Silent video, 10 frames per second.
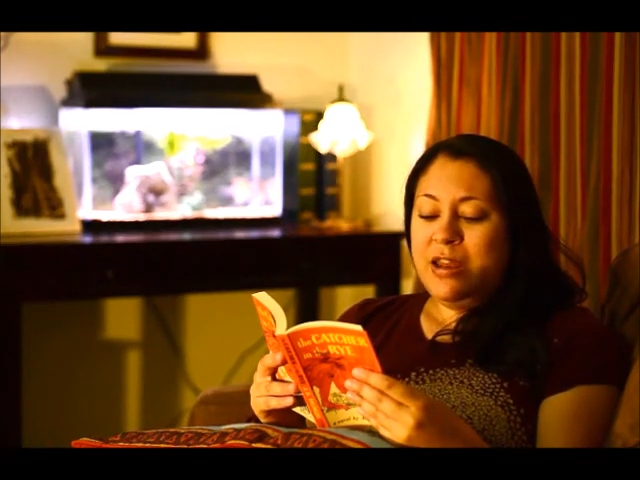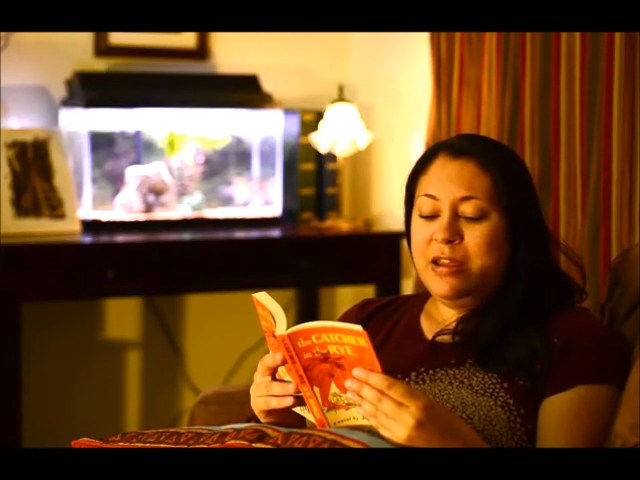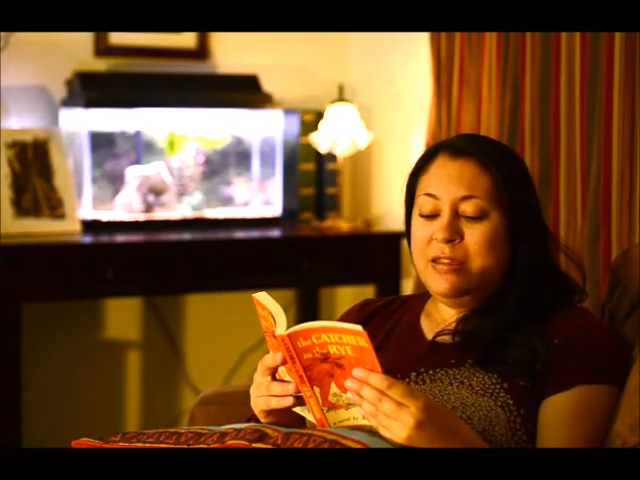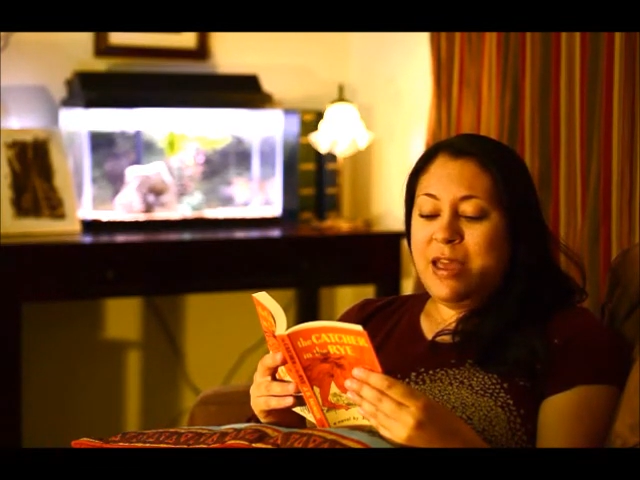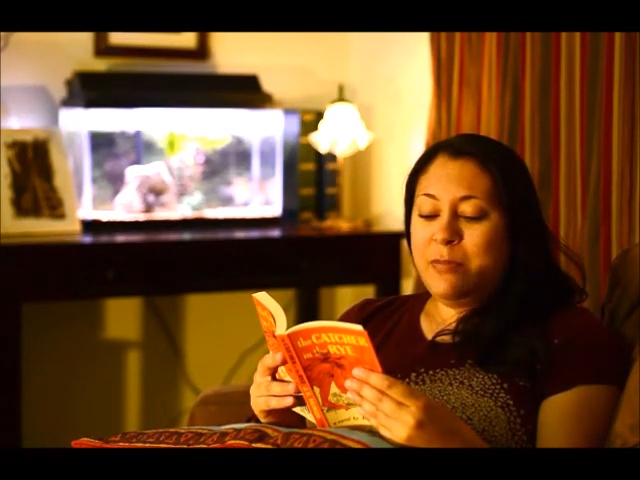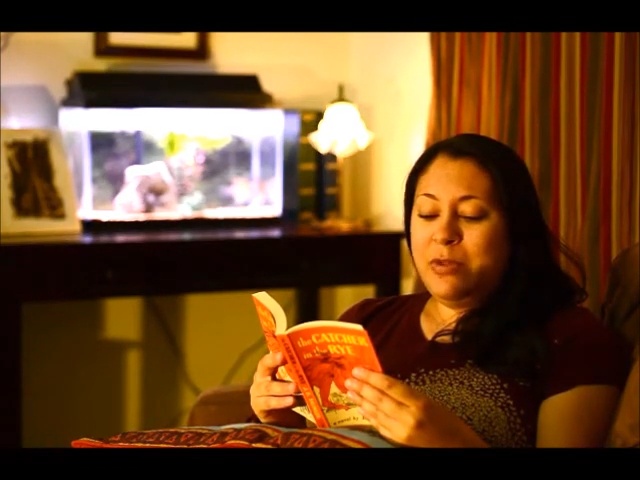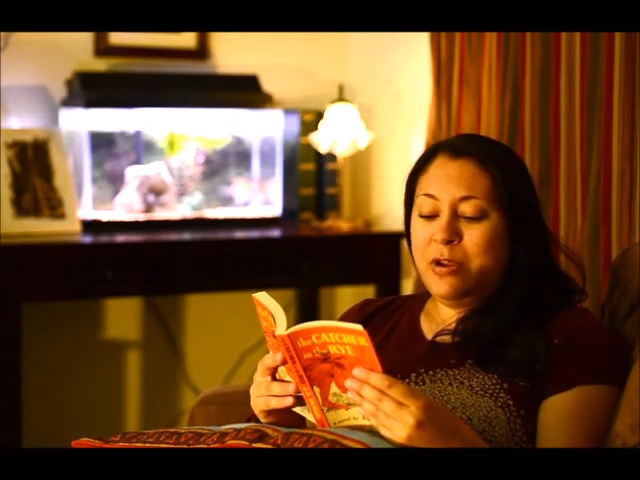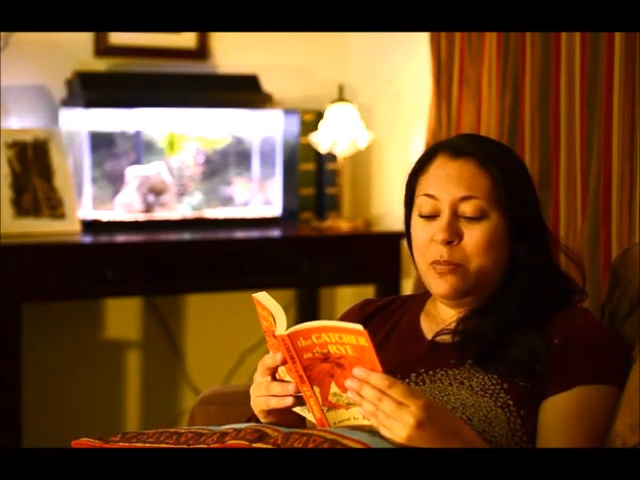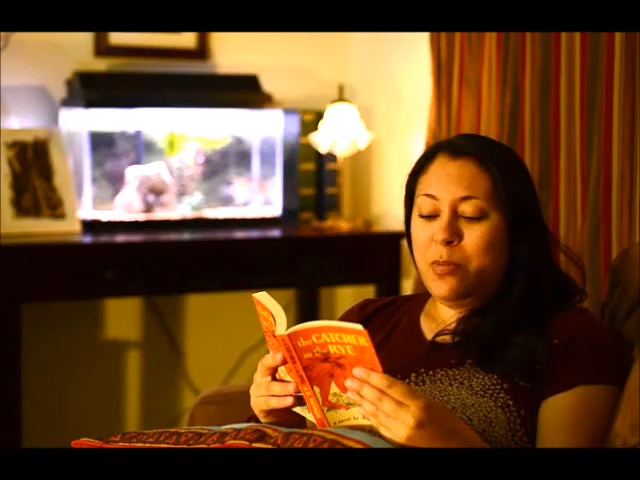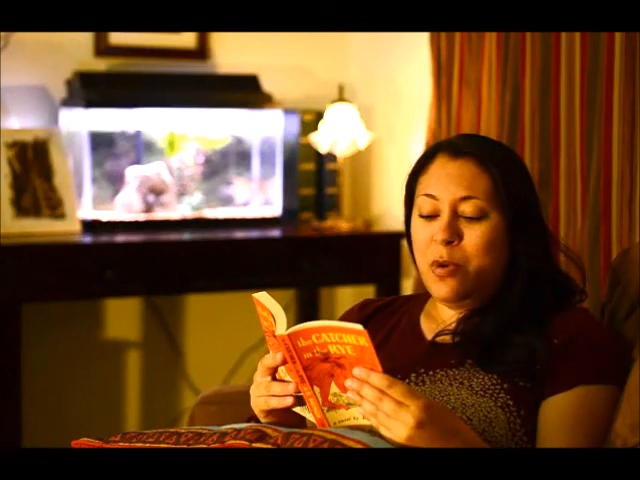and I damn
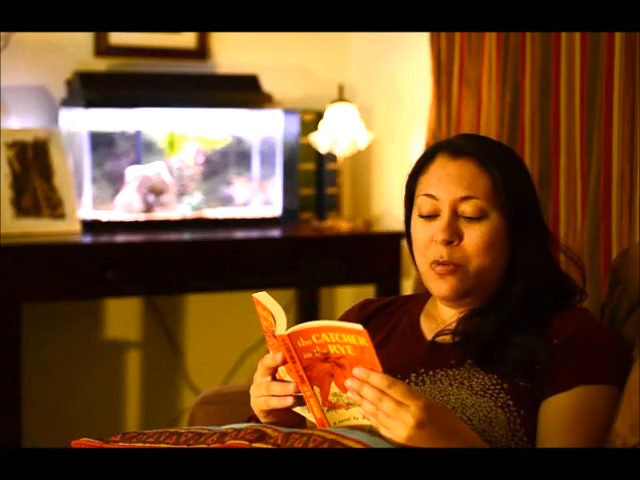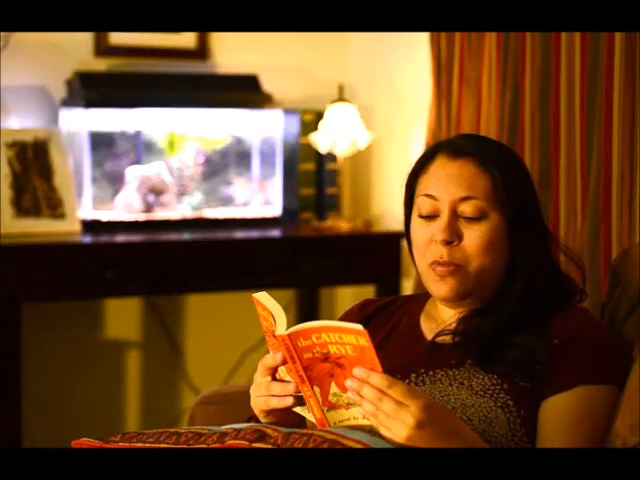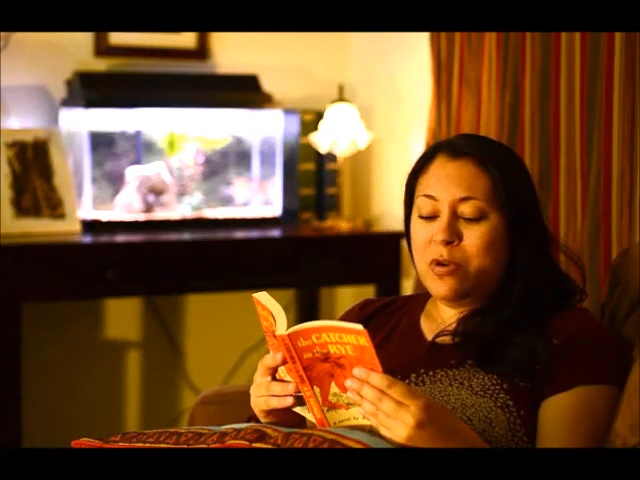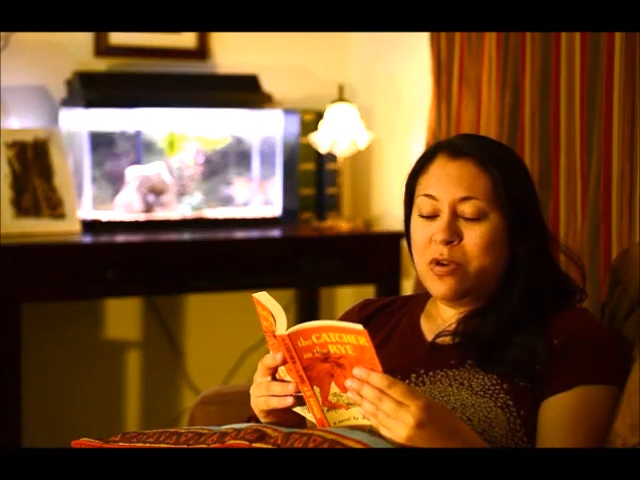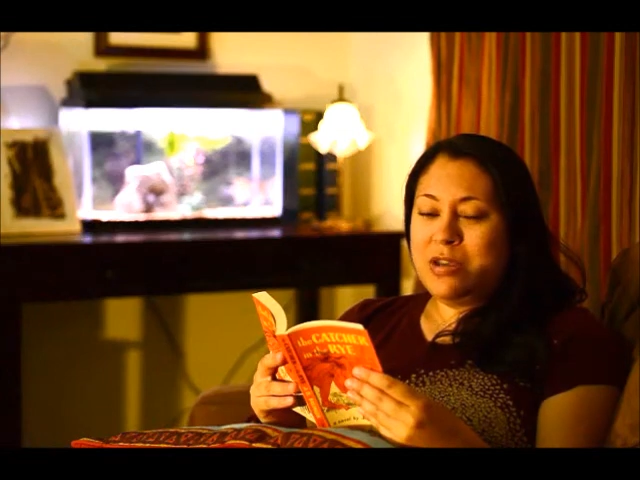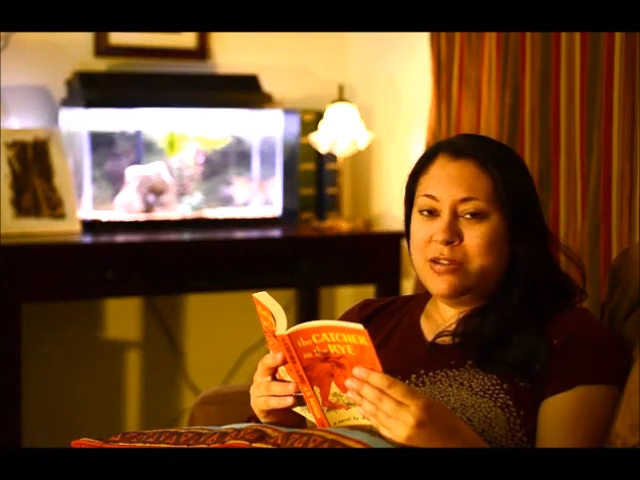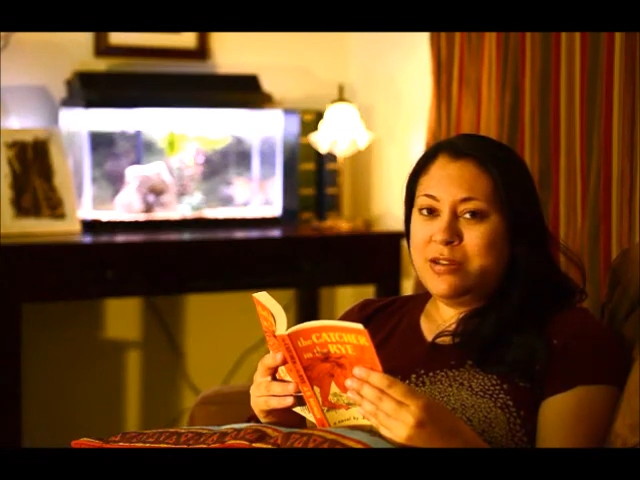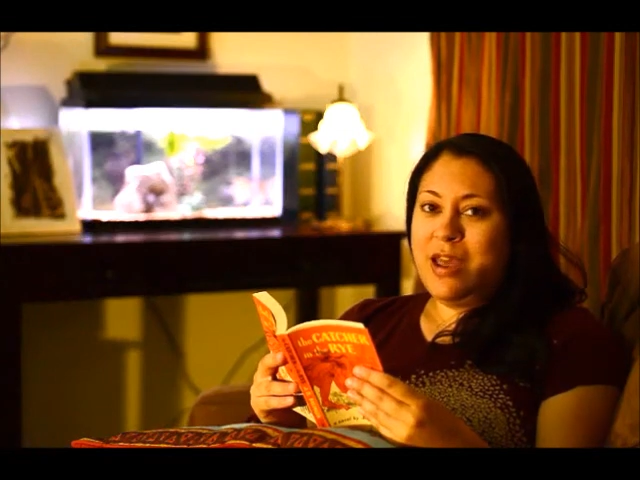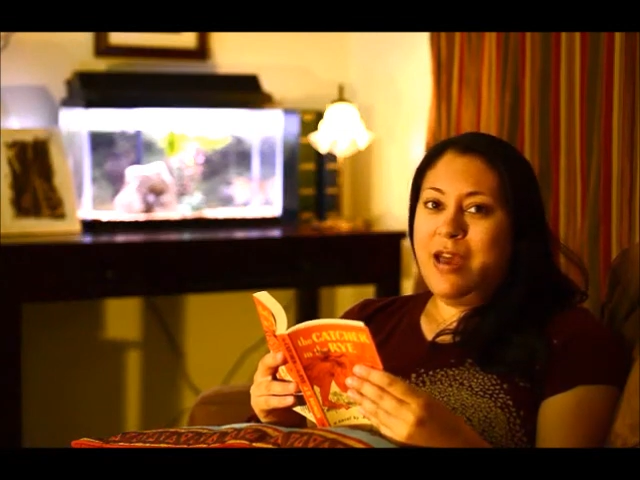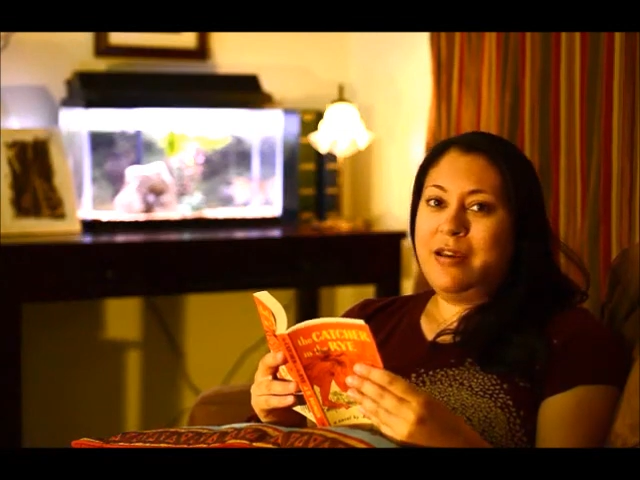near broke my crazy
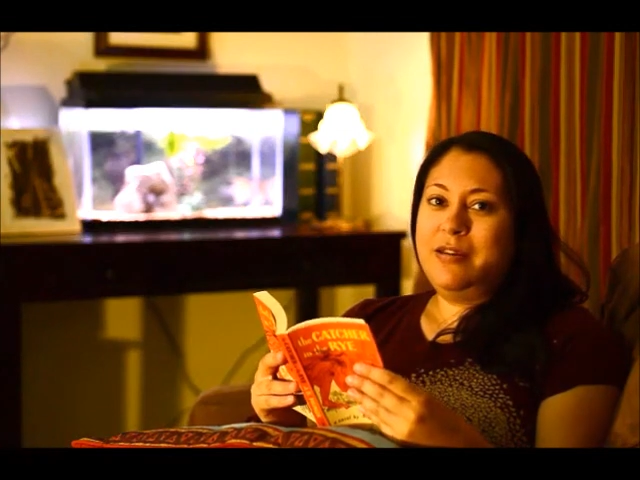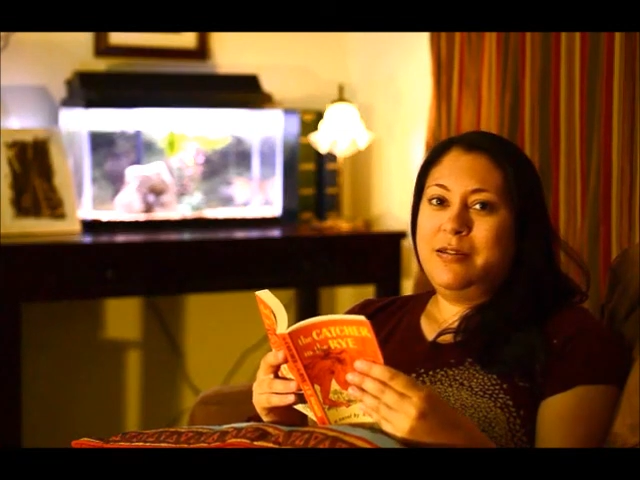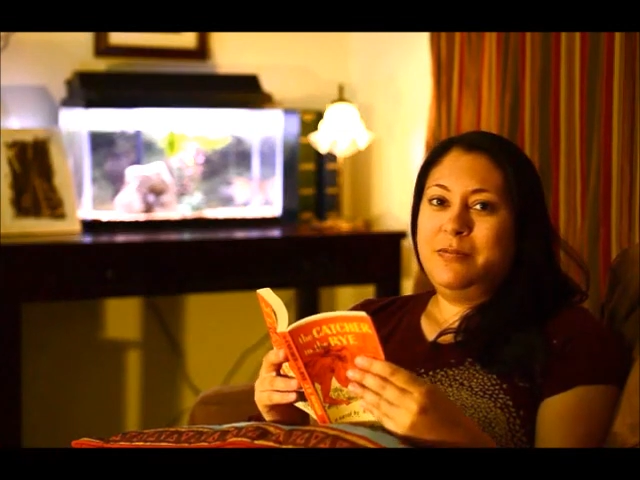neck.